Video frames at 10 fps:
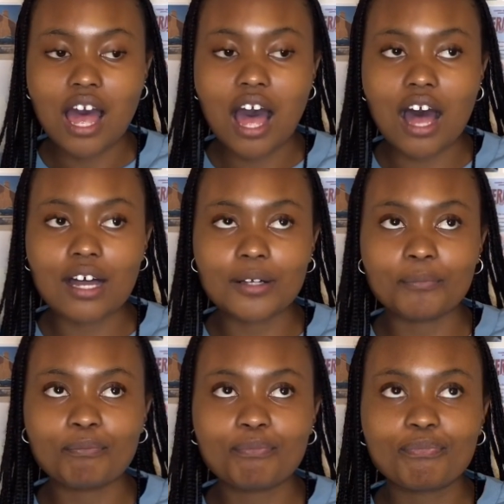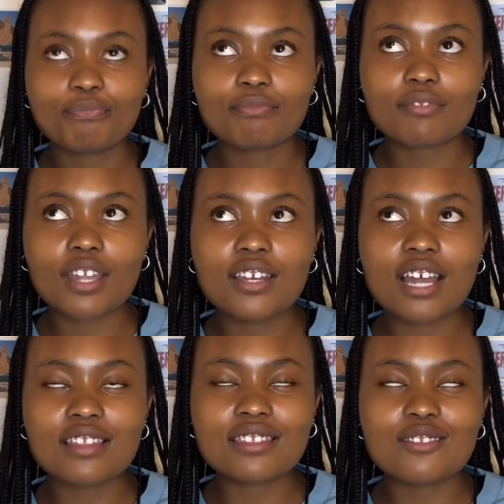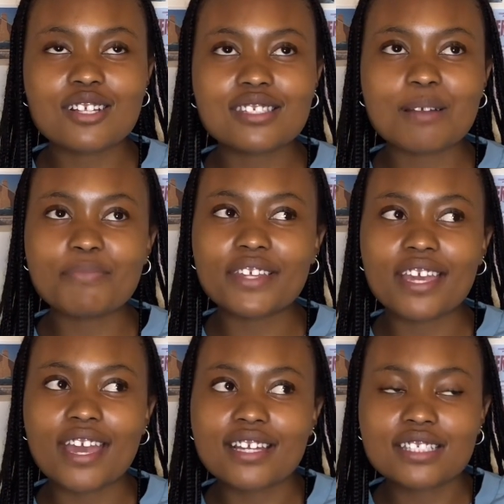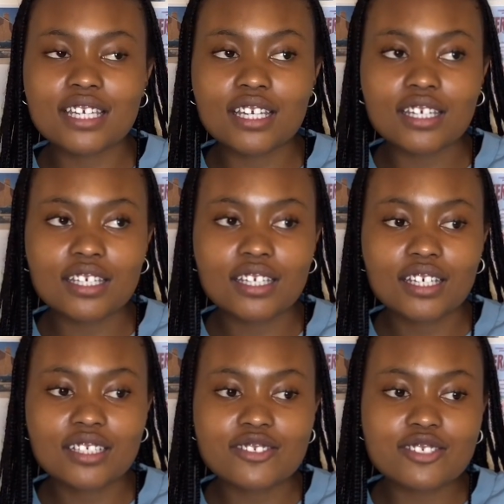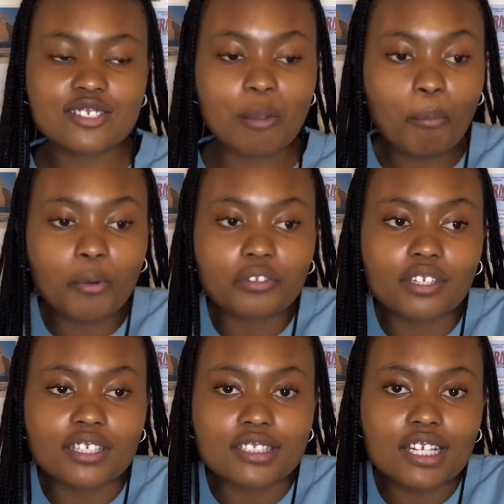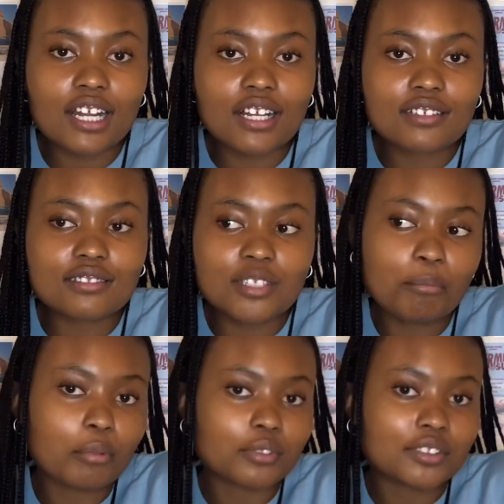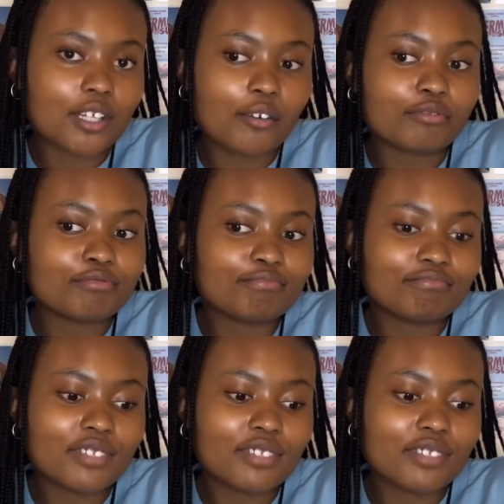Not something hectic, just simple things, like simple stuff, you